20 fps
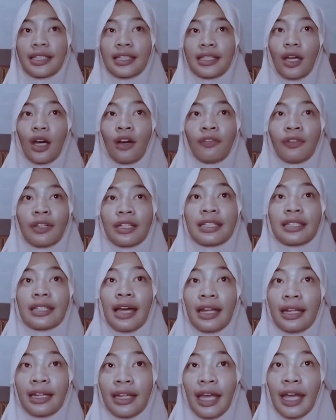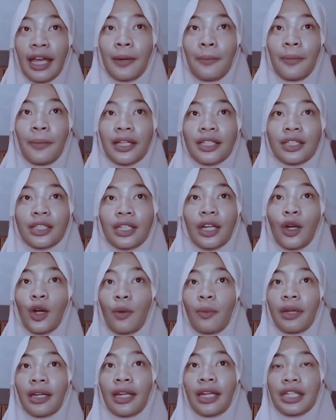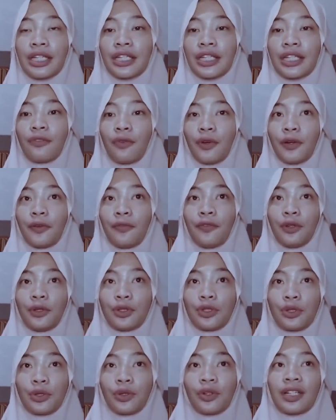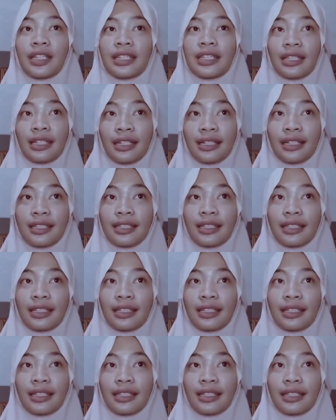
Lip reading: of the study and makes recommendation for future research.